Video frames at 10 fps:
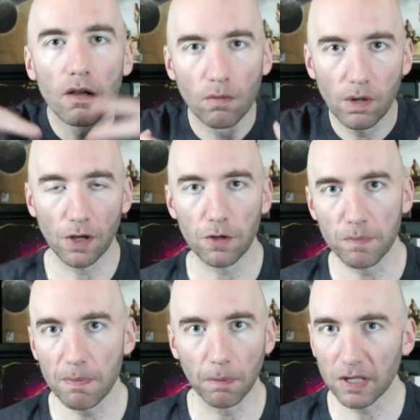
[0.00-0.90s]
with other
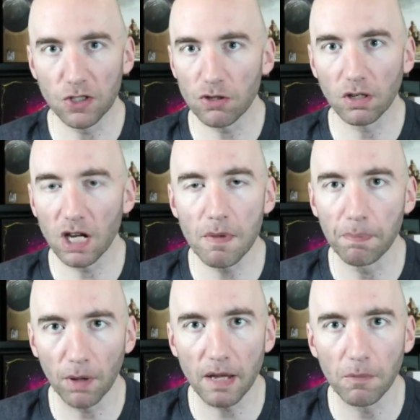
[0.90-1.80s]
people, because you're going to be
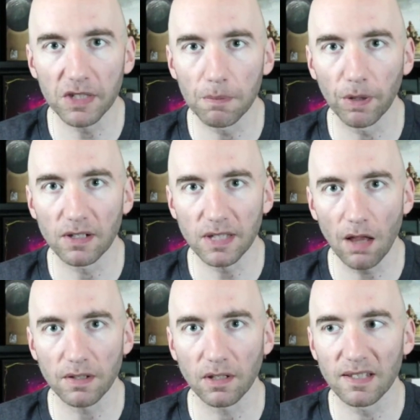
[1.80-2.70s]
playing multiplayer solitaire.